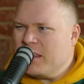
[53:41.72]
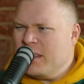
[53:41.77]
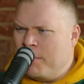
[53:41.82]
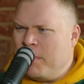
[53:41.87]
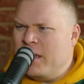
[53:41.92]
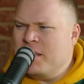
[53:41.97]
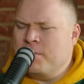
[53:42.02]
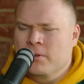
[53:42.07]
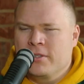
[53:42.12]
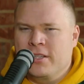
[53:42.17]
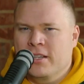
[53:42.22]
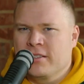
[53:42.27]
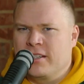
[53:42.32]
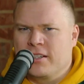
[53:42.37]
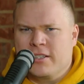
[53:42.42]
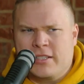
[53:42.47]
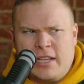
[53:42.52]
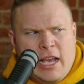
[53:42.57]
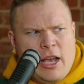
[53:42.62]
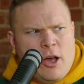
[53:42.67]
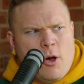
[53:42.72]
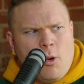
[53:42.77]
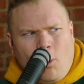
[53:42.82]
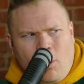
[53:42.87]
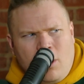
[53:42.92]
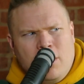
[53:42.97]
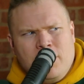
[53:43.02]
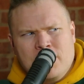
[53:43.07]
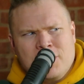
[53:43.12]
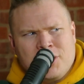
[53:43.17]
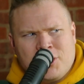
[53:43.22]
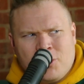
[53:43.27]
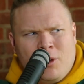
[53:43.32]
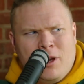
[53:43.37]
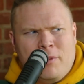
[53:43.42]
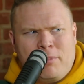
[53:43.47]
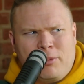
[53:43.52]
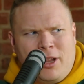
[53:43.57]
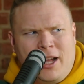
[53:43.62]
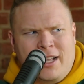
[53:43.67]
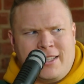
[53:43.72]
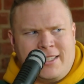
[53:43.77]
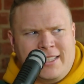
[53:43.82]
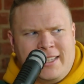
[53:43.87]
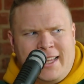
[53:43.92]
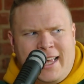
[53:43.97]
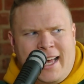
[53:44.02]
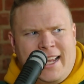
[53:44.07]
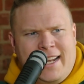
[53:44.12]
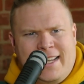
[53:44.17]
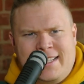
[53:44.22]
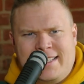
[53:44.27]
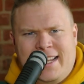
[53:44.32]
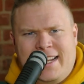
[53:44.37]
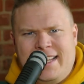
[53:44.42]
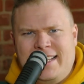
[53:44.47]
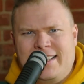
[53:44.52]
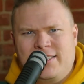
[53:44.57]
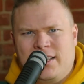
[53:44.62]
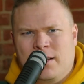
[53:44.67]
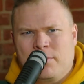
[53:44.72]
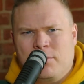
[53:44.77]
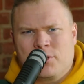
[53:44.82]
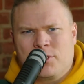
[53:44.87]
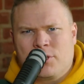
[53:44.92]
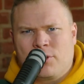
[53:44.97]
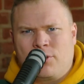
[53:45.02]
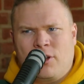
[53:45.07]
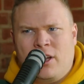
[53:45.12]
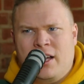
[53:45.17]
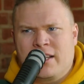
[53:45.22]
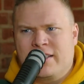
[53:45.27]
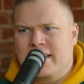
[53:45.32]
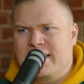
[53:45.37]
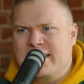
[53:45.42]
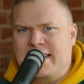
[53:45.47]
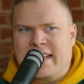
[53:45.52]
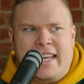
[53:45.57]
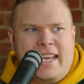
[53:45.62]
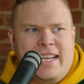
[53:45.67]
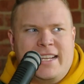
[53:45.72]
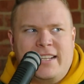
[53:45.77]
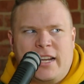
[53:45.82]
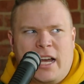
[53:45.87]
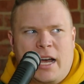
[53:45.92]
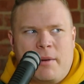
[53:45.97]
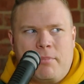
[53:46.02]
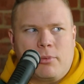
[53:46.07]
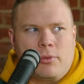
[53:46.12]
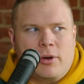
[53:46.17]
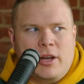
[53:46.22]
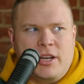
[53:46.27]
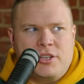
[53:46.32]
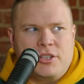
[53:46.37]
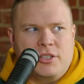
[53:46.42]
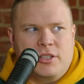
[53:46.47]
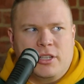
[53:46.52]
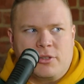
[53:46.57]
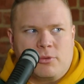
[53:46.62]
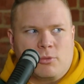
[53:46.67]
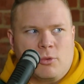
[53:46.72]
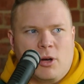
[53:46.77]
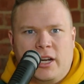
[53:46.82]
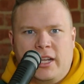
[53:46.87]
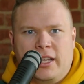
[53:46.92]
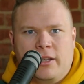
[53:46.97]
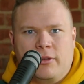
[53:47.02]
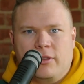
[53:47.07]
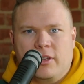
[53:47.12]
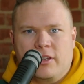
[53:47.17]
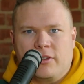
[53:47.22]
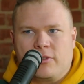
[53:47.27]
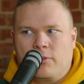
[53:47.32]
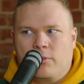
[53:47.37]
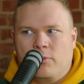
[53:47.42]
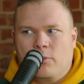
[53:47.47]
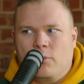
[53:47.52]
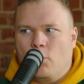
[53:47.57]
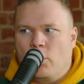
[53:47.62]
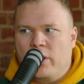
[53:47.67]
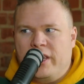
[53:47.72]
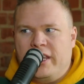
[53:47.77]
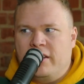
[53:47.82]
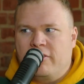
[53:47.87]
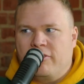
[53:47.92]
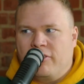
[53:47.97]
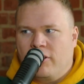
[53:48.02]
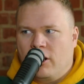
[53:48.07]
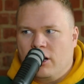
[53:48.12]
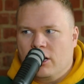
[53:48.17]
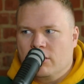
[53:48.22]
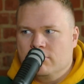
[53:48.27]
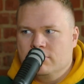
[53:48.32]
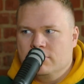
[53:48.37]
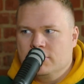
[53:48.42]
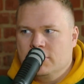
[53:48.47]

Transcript: The Bates Motel series, one of the story plots in that is that he stumbles across this hidden operation that's running this weed farm.